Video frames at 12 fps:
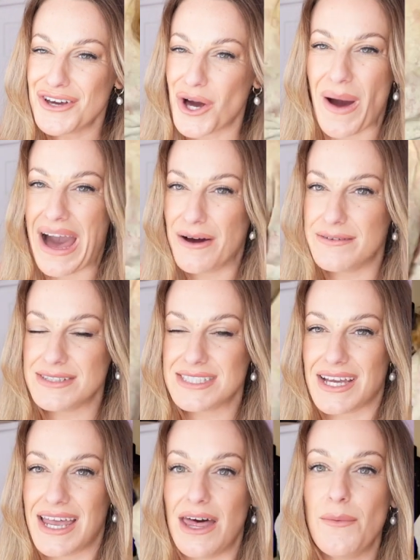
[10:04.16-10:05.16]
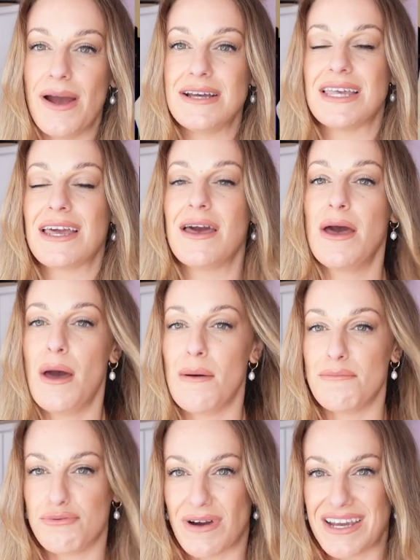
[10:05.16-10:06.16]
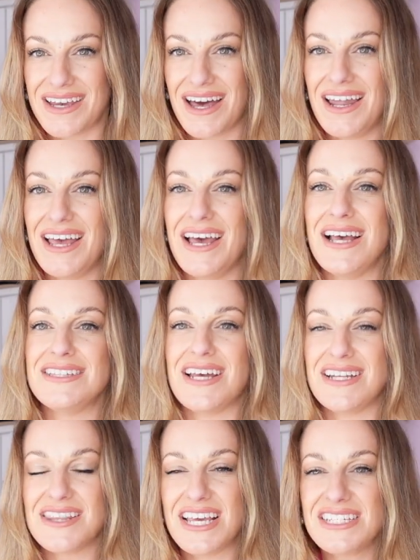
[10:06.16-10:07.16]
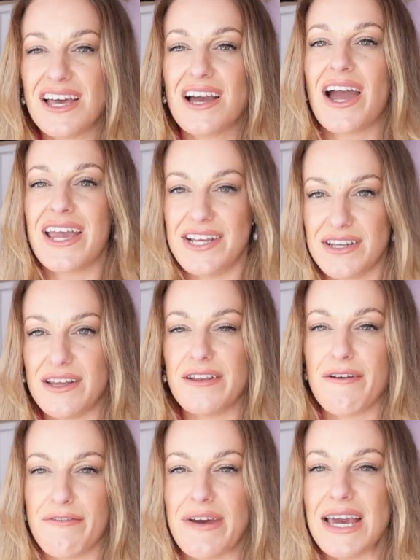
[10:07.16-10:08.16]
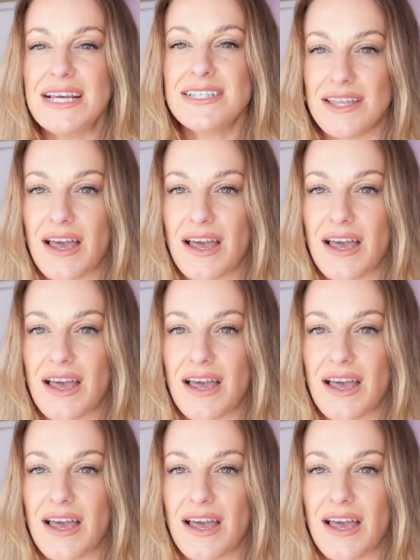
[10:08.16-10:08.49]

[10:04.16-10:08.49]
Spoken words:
go out of style, whereas like bright colours and things that are quite in your face,